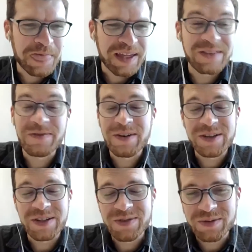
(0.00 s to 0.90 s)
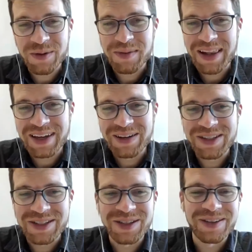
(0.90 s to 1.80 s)
It's very different from my
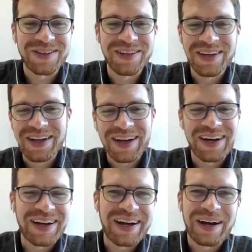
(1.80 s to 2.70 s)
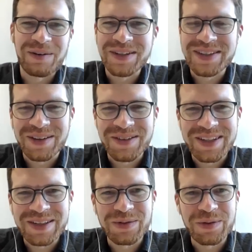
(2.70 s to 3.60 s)
language. So I was
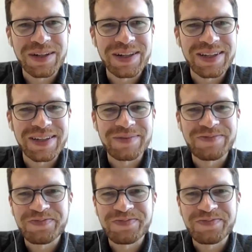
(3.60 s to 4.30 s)
always really